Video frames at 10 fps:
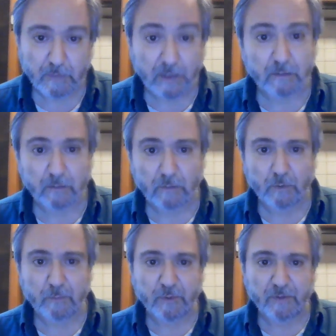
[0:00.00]
let
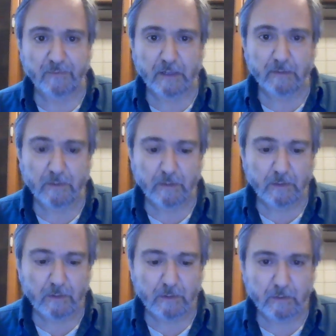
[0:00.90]
alone 1.5.
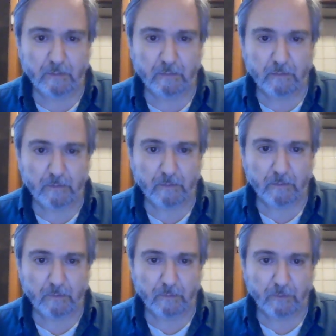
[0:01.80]

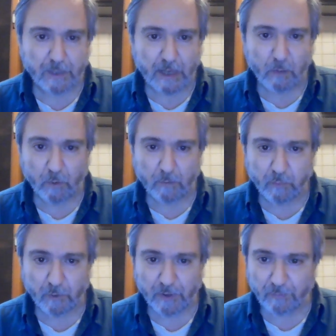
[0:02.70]
We're already at
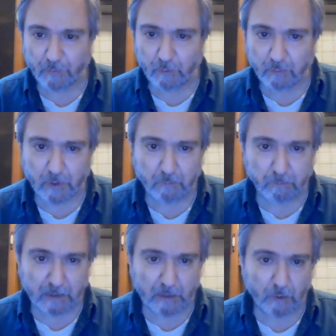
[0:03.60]
1.3. We'll probably
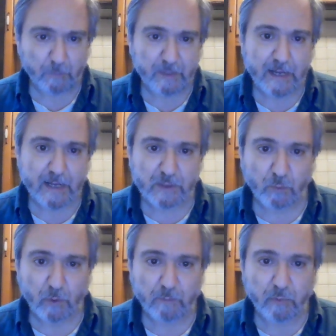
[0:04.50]
blow
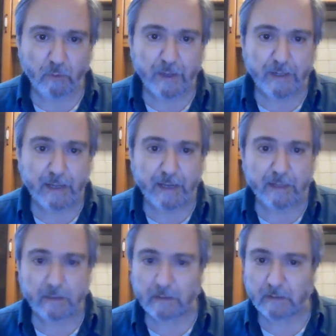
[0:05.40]
past
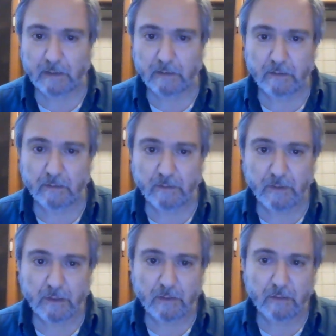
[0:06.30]
1.8 at the end of the,
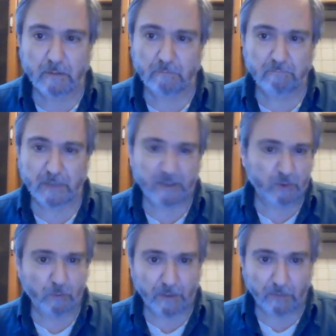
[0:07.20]
by
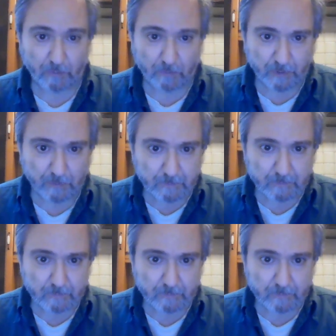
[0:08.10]
2030,